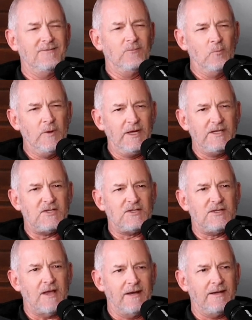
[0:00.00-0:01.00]
really
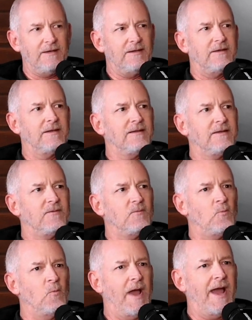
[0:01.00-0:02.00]
studied
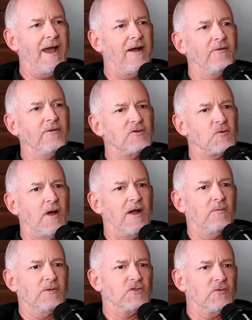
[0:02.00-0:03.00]
how the
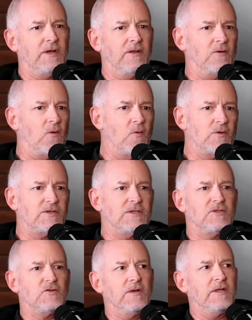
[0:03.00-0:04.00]
trial was treating the
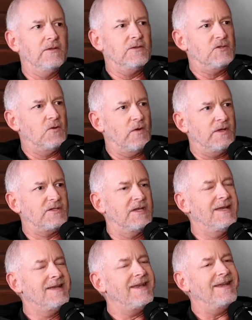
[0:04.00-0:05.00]
horses, treating the joints,
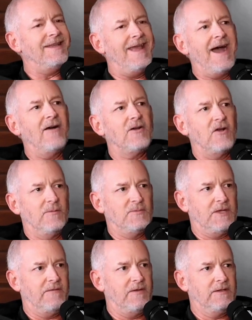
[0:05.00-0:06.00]
and the
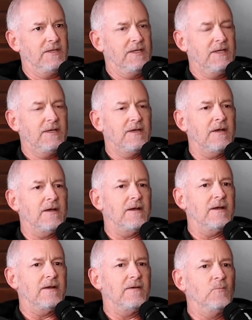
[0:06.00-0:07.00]
outcomes of it,
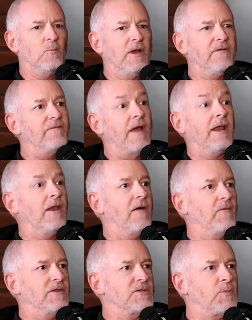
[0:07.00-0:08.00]
really fell in love
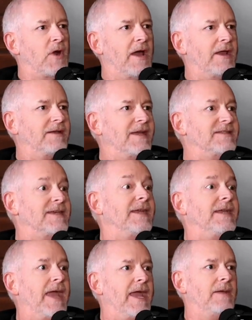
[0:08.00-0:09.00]
with this product as a
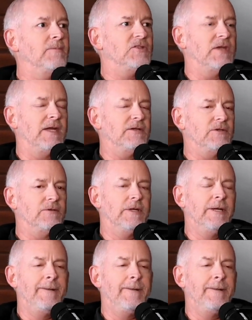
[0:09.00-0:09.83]
game changer.